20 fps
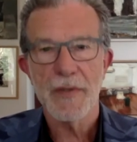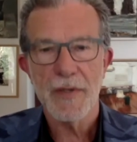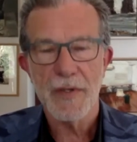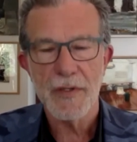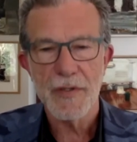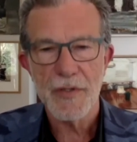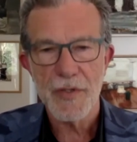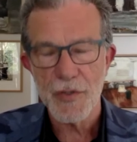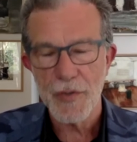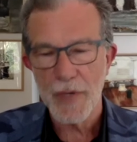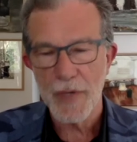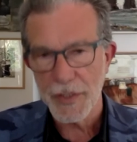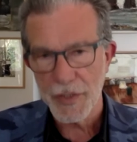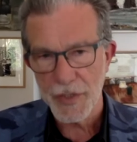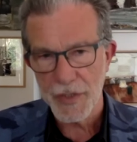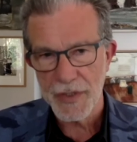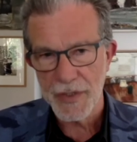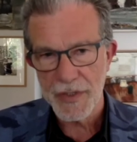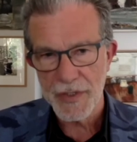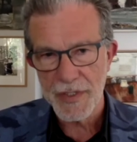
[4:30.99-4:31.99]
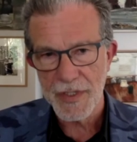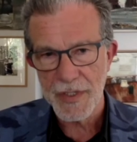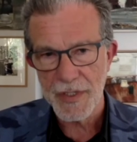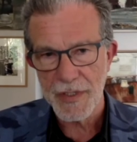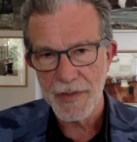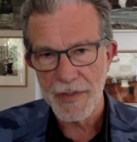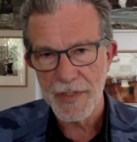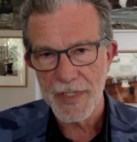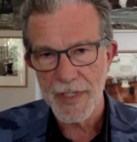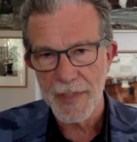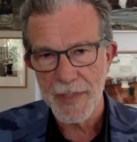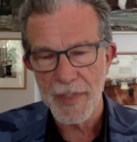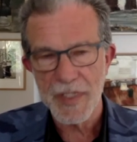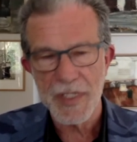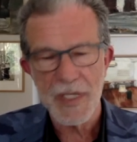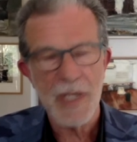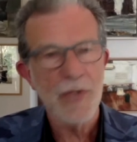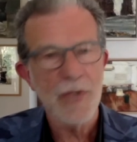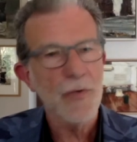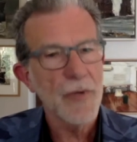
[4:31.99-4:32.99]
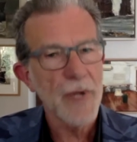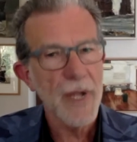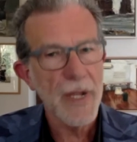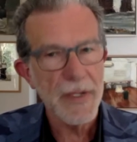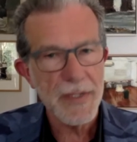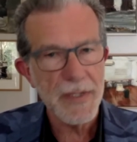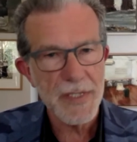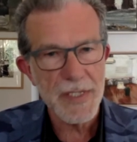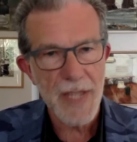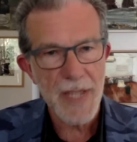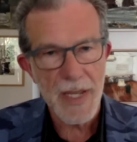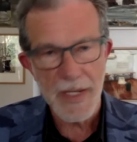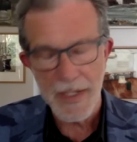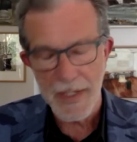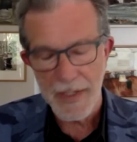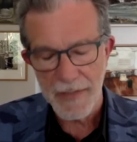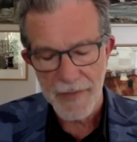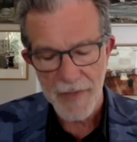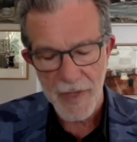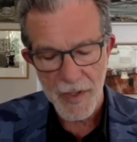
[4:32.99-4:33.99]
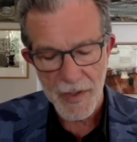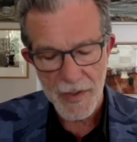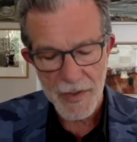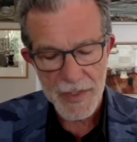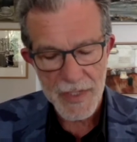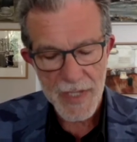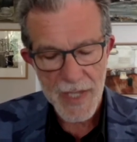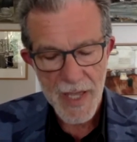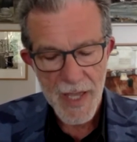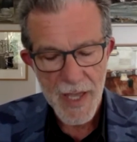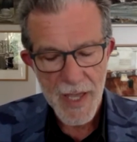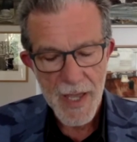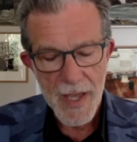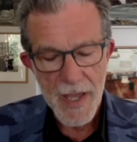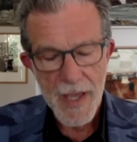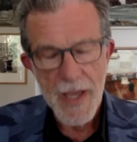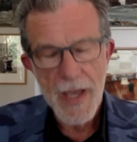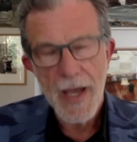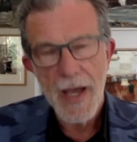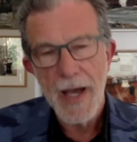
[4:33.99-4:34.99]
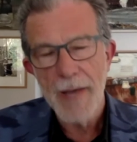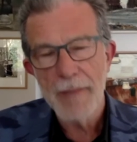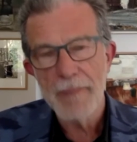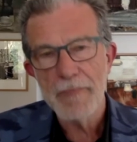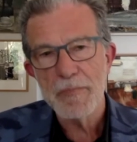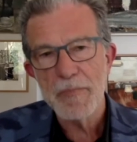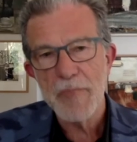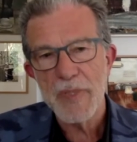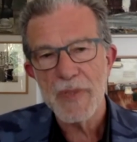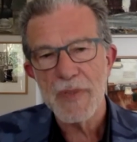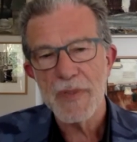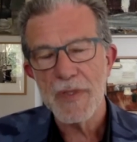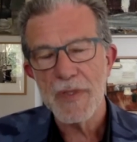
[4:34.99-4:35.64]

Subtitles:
the constructions to some extent, or an understanding of those. But the